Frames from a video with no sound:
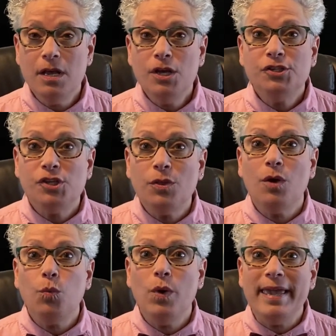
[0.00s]
so
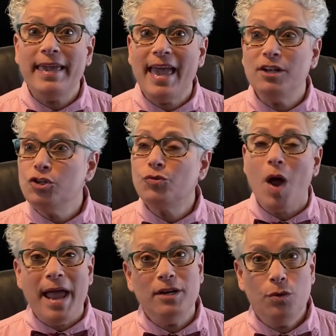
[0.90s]
that we can
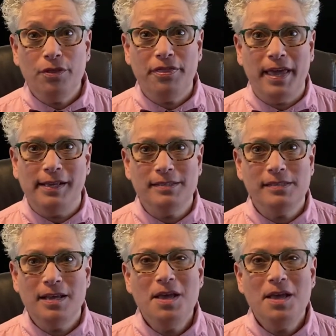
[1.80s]
try new things,